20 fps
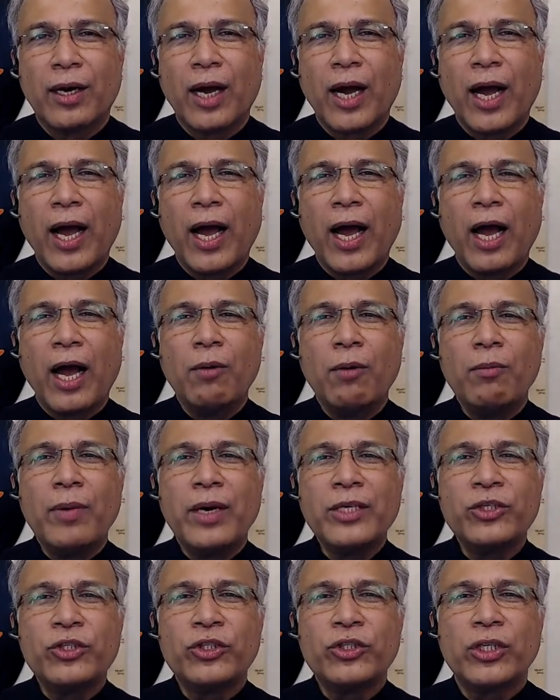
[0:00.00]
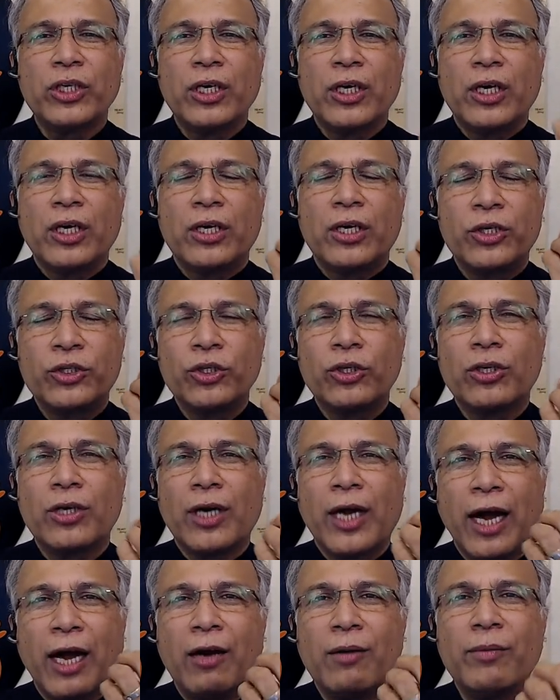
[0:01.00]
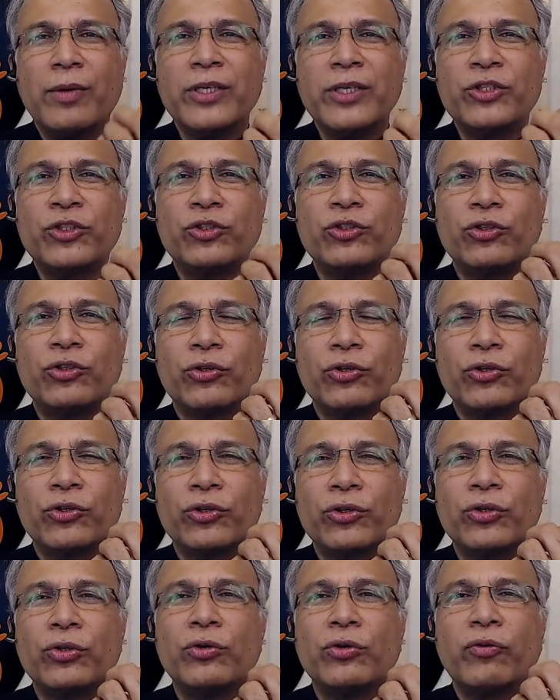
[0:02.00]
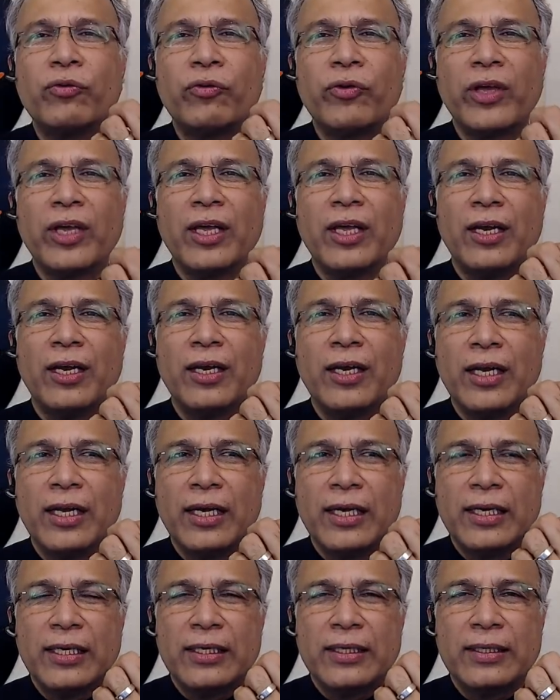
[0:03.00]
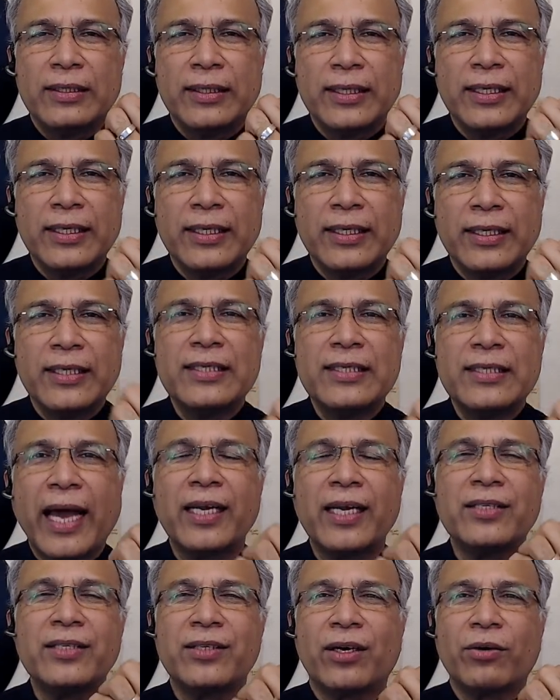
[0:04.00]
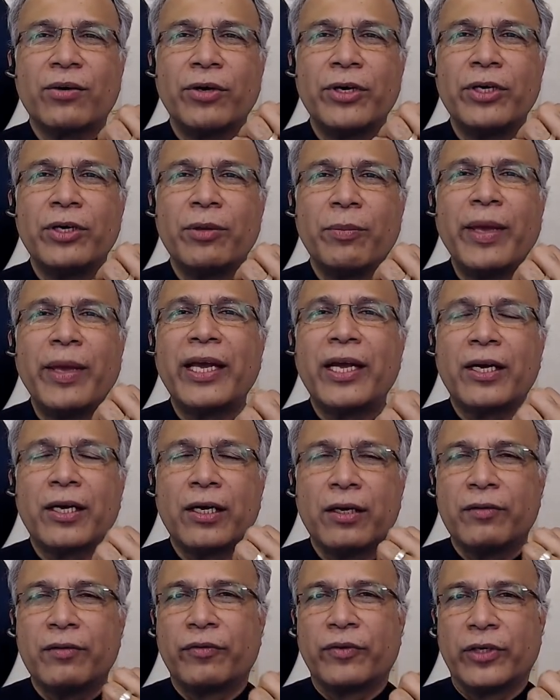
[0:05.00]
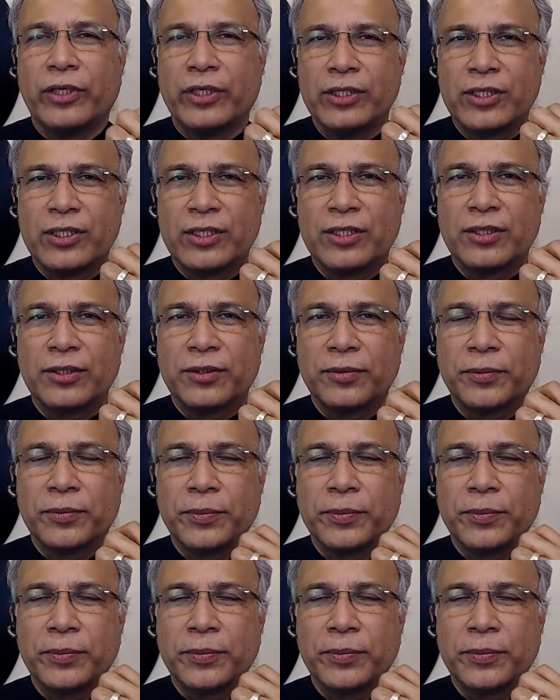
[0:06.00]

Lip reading: how much do you feel these tactics are going to make a difference?